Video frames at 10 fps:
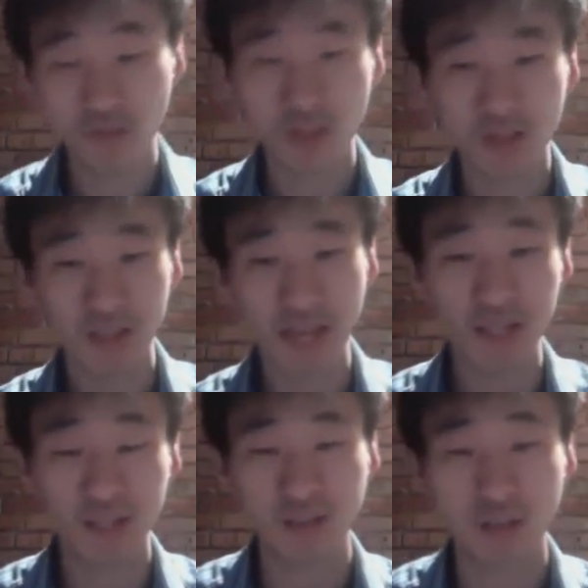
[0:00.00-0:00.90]
that
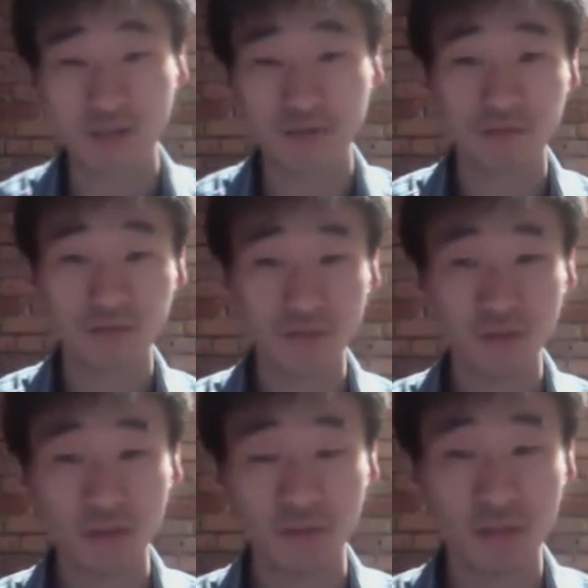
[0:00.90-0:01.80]
itself
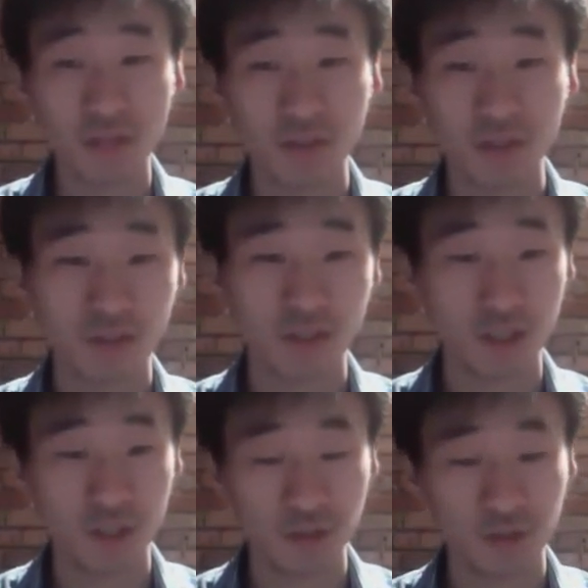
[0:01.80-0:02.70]
makes it
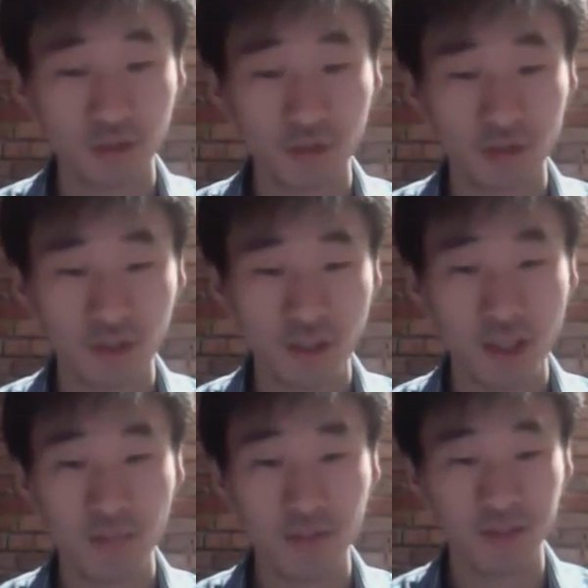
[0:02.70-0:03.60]
easier to learn,
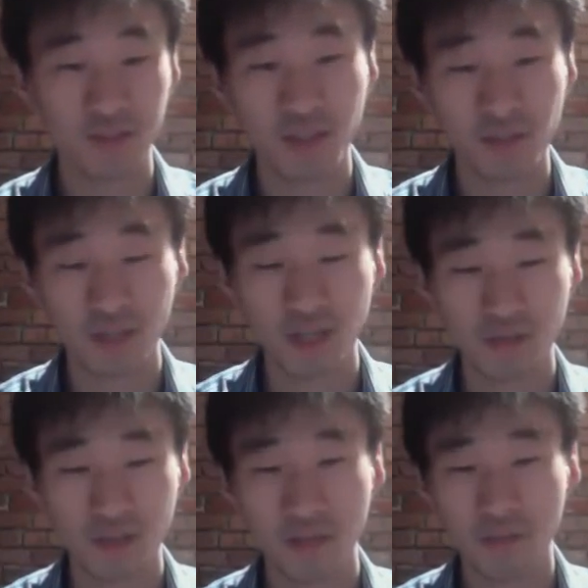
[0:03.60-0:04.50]
but at the same time,
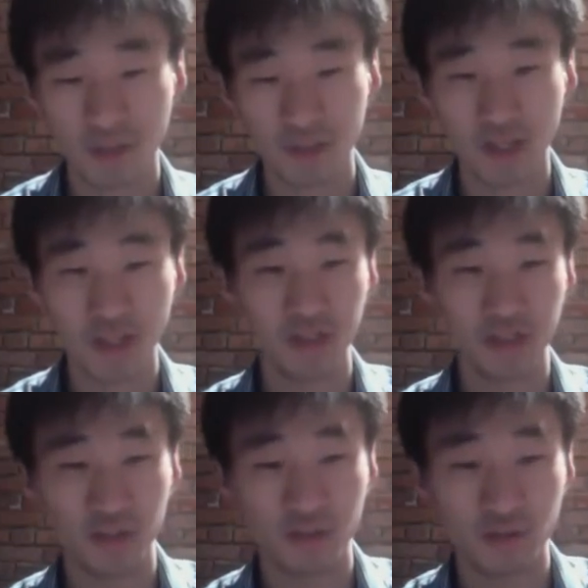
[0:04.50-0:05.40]
very challenging to
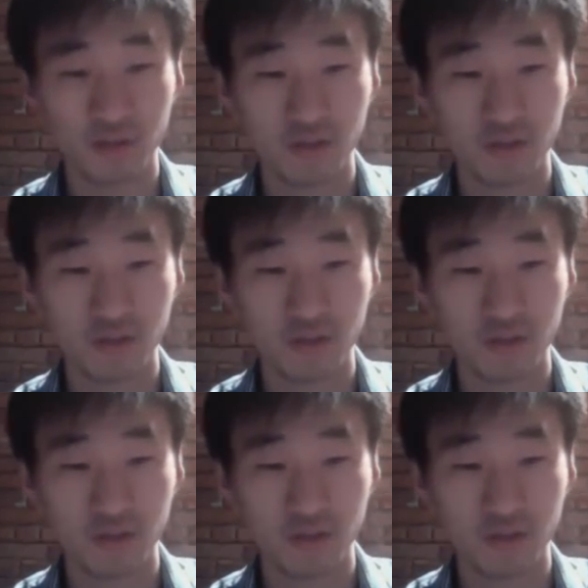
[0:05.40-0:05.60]
learn.